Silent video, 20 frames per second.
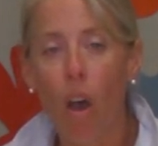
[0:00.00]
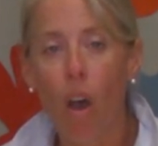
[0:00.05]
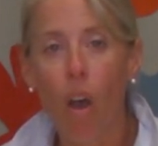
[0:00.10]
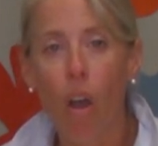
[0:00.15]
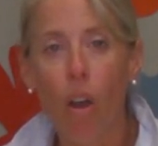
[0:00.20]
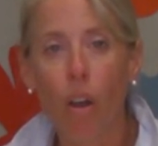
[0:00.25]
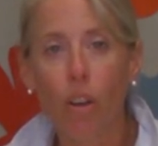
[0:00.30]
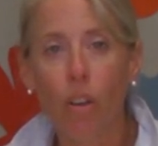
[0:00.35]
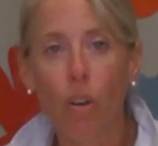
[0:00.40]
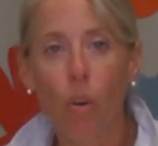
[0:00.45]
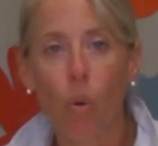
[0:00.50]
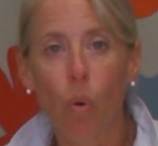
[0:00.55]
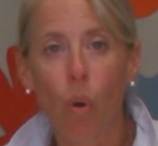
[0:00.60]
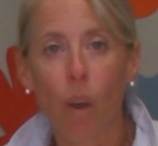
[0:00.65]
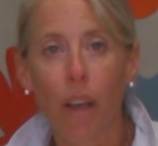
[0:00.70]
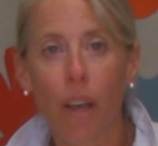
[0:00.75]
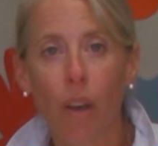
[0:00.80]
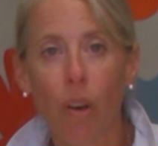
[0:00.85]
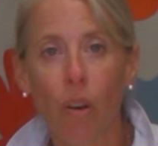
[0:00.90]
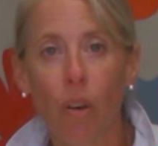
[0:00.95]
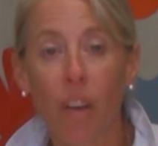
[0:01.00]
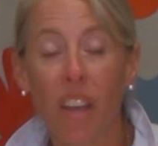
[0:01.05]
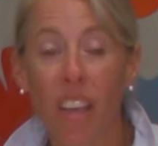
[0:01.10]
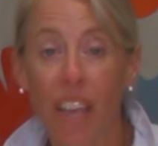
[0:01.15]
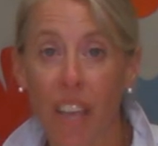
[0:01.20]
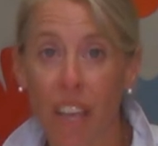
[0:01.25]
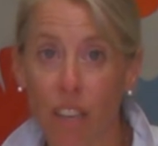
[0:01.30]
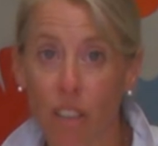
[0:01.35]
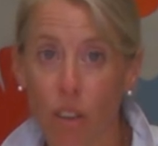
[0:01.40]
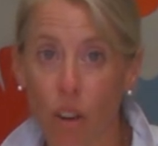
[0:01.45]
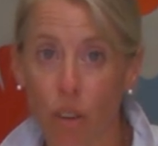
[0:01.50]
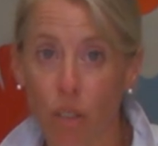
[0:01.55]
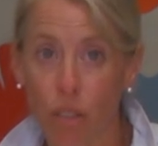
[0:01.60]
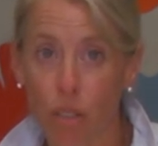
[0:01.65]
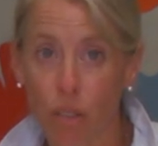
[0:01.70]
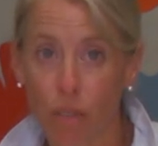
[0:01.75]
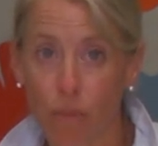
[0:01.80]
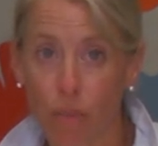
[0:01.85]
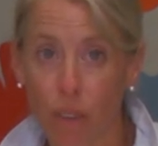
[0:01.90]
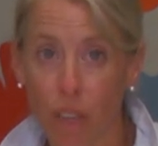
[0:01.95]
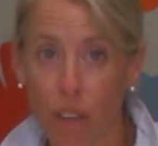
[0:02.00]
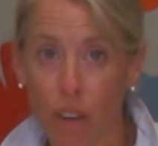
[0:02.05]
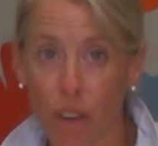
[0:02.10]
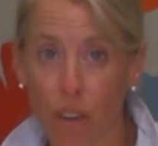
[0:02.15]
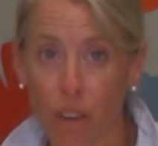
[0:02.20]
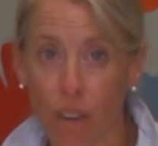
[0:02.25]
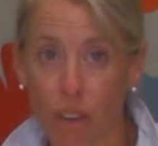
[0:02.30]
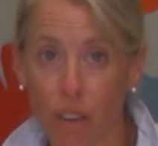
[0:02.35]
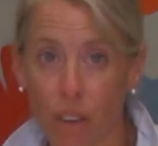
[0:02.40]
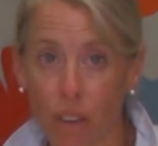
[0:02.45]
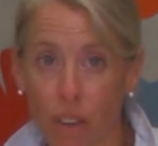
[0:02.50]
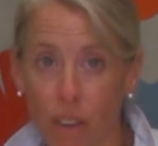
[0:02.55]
our coil, and our sphere.